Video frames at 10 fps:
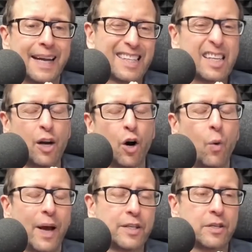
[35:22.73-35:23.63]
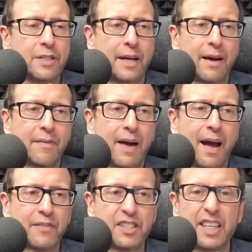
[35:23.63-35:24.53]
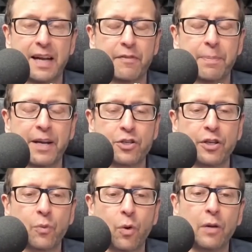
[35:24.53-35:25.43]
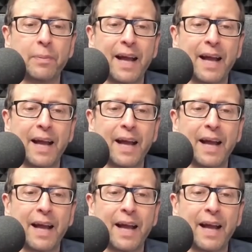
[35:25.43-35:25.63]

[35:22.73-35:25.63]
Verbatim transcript: can't say always because I haven't seen every patient in the world,